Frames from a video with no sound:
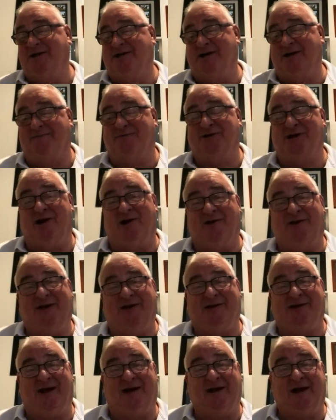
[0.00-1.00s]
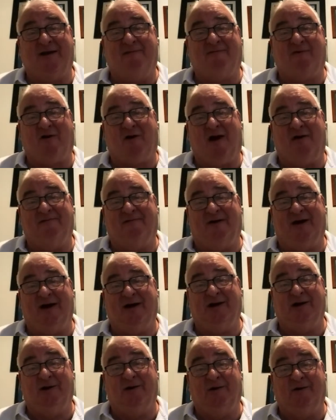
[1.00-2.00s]
your tips, and I think they give great
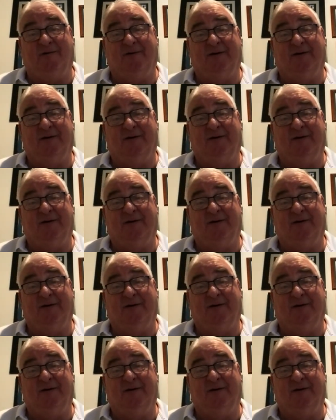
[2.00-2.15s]
value.